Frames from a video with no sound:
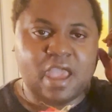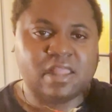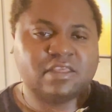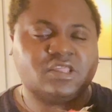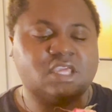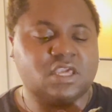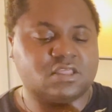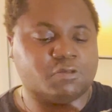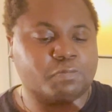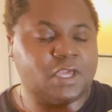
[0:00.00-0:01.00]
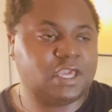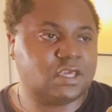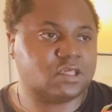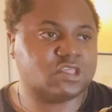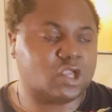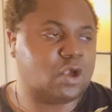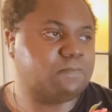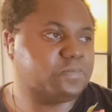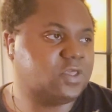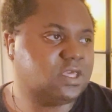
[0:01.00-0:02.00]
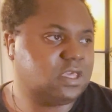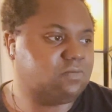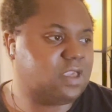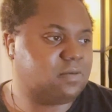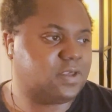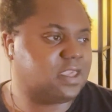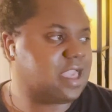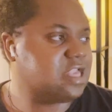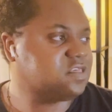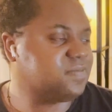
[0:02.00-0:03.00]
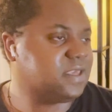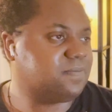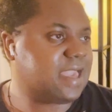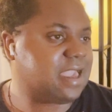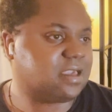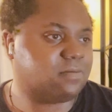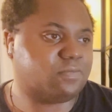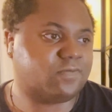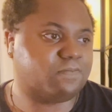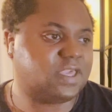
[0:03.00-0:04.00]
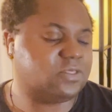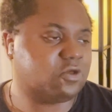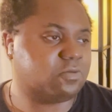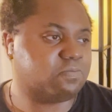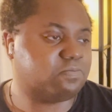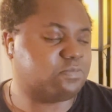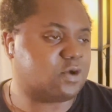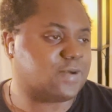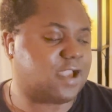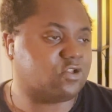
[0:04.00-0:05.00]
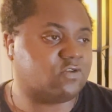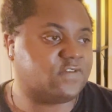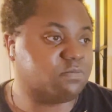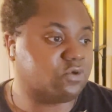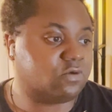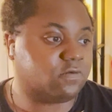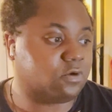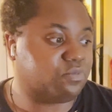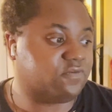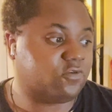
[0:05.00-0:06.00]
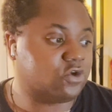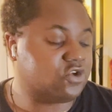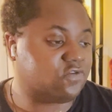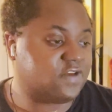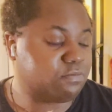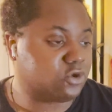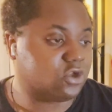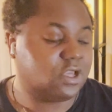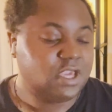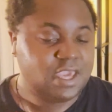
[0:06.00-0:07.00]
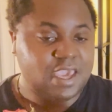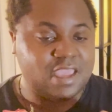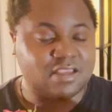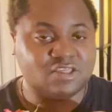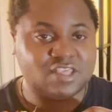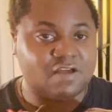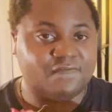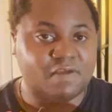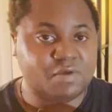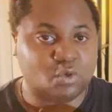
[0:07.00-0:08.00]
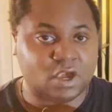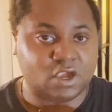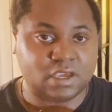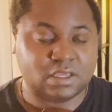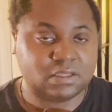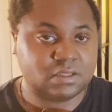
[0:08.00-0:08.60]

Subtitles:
Let's see, it's pink. So I'm thinking maybe it had to be back either around November or before November. And it's now February.